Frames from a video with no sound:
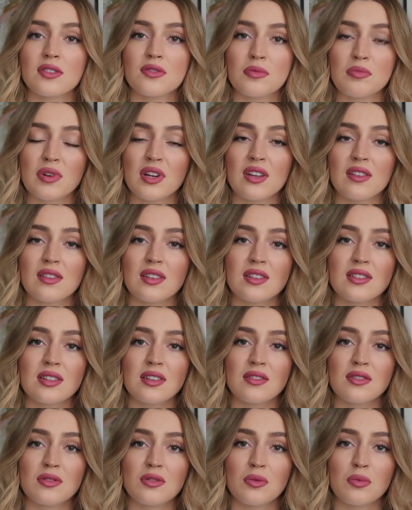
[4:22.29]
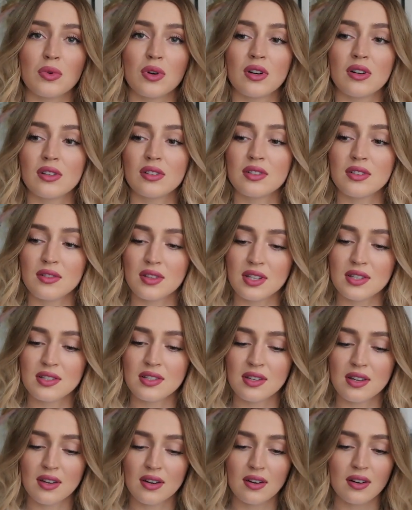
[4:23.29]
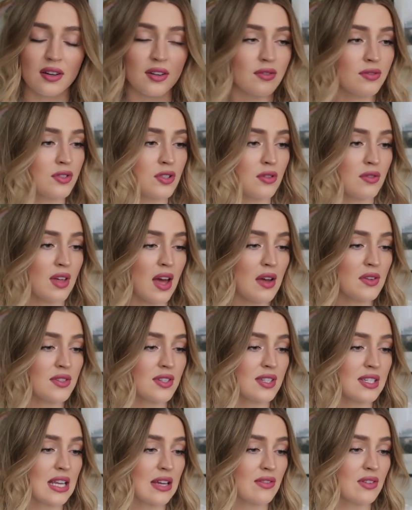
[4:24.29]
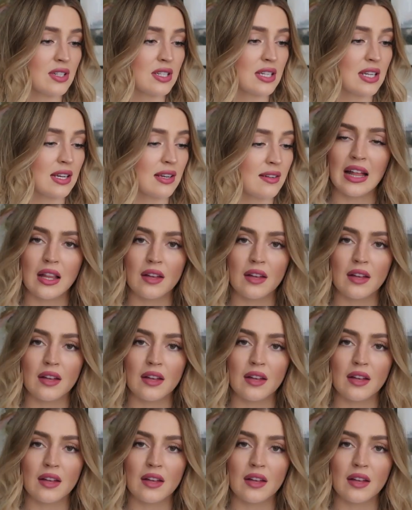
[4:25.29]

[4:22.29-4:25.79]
for bringing this into the world this year of 2017.